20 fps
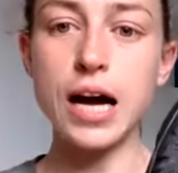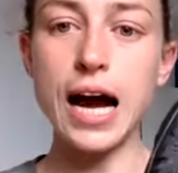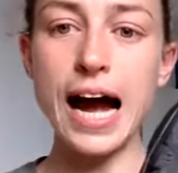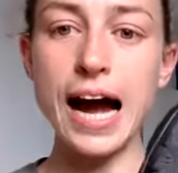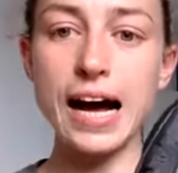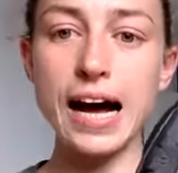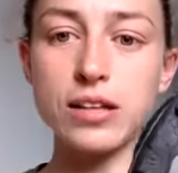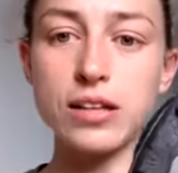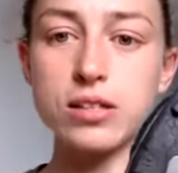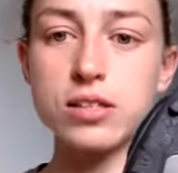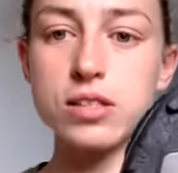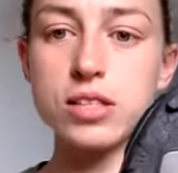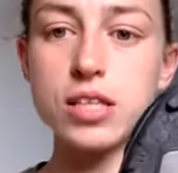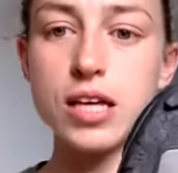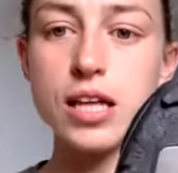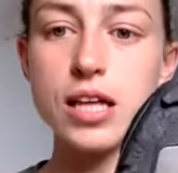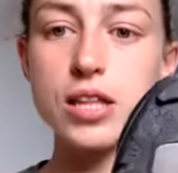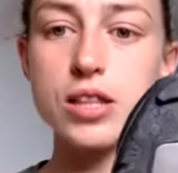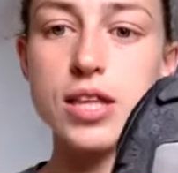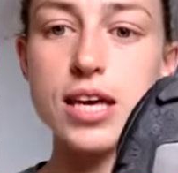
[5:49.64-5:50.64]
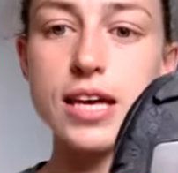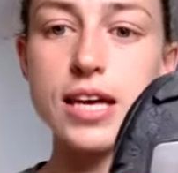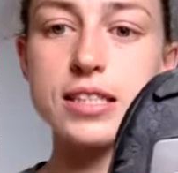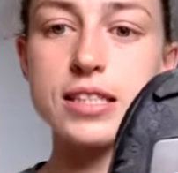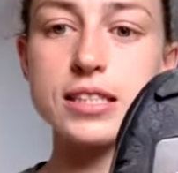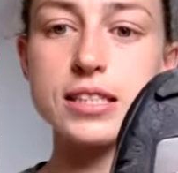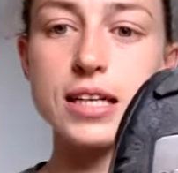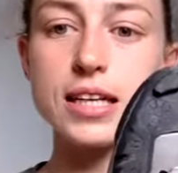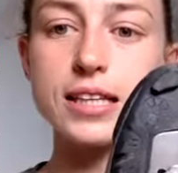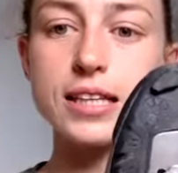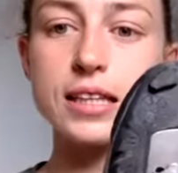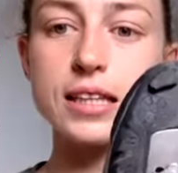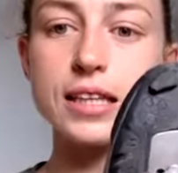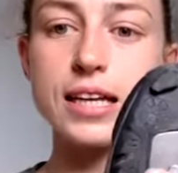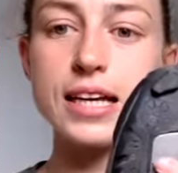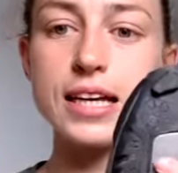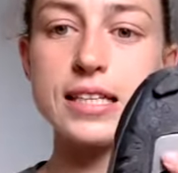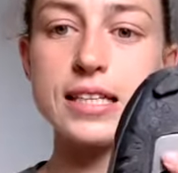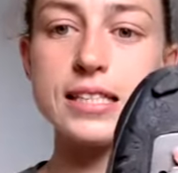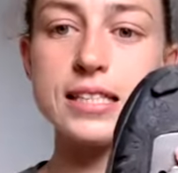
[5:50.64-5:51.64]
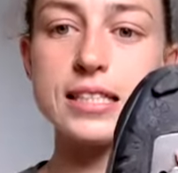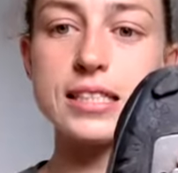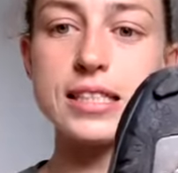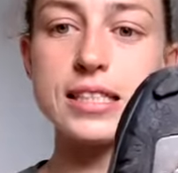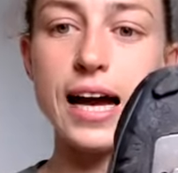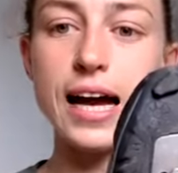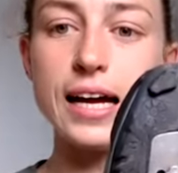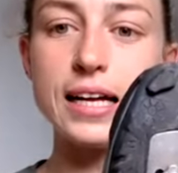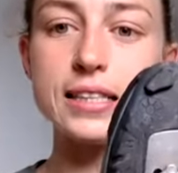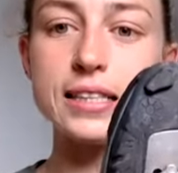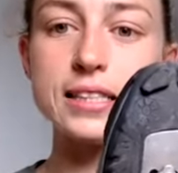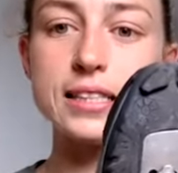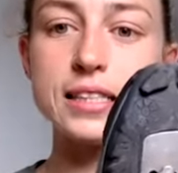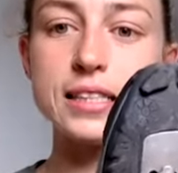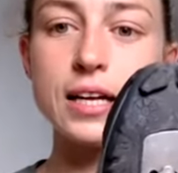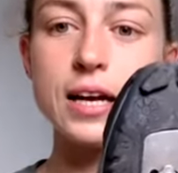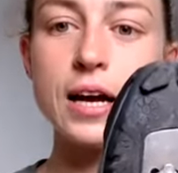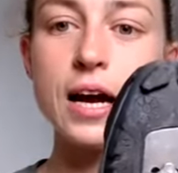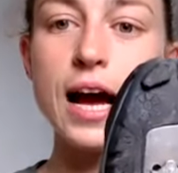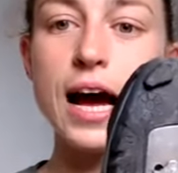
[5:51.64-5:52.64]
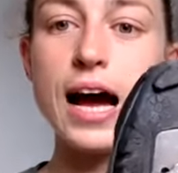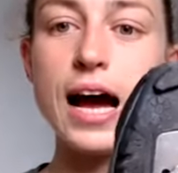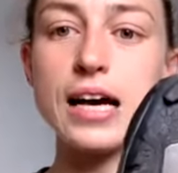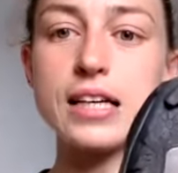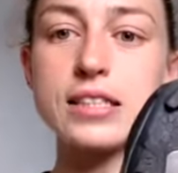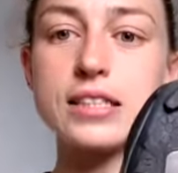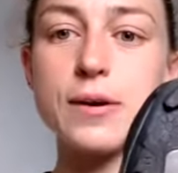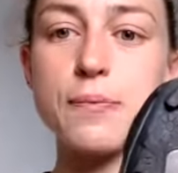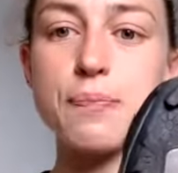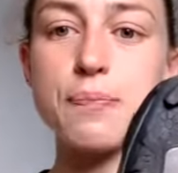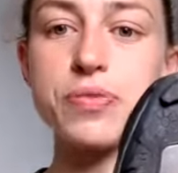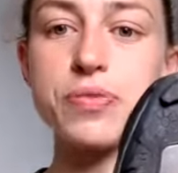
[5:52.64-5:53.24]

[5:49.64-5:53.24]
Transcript: And this little inset has